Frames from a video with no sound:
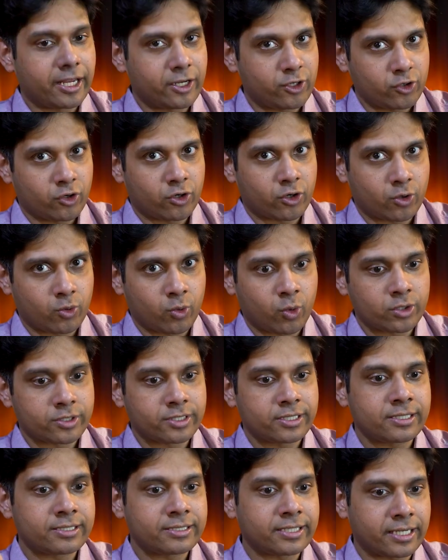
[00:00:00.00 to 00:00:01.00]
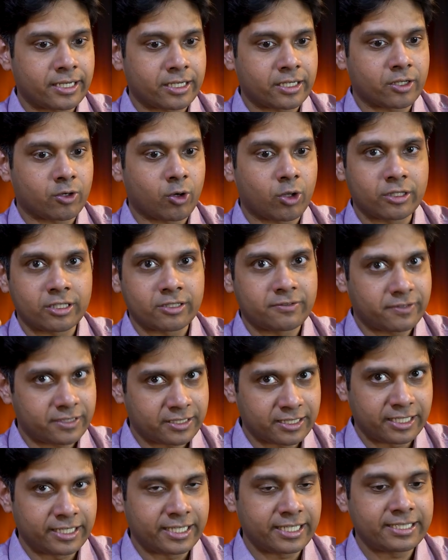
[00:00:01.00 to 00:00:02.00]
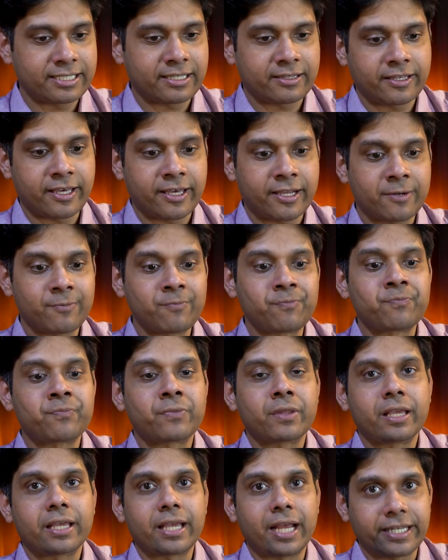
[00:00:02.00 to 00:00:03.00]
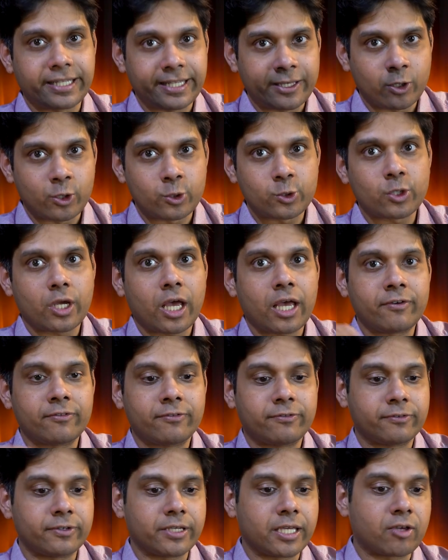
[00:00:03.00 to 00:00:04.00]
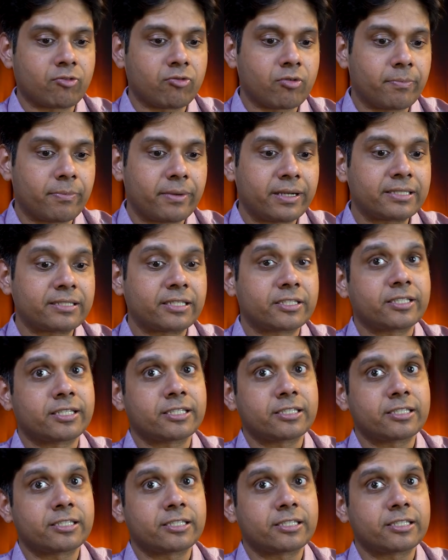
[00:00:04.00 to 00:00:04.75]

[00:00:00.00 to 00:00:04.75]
in your courses, and all these facilities are there. They also have equipment such